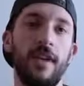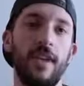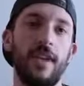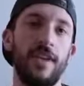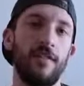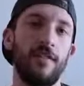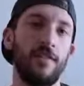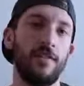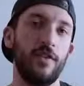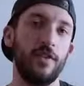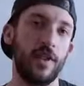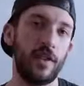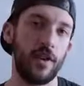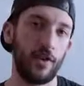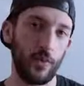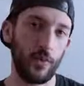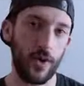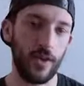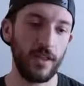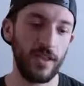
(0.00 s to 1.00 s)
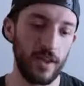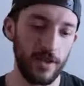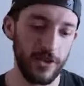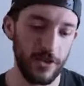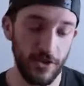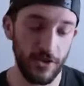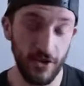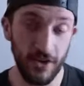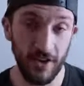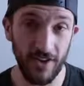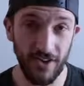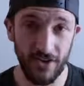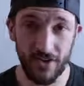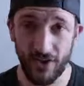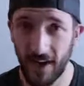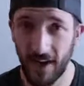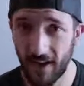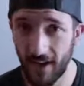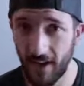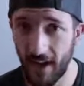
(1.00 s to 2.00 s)
And if you're on your weight loss journey, you're
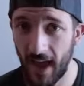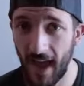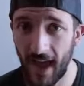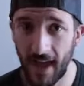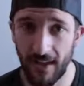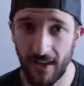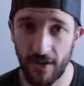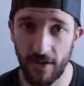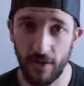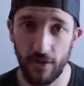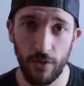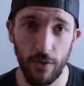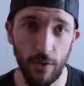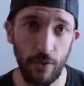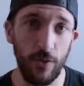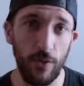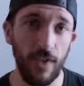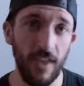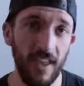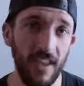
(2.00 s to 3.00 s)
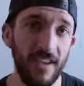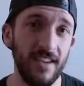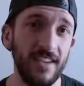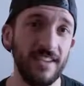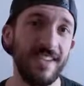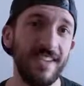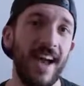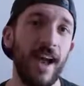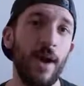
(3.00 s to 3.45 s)
trying to add in new things,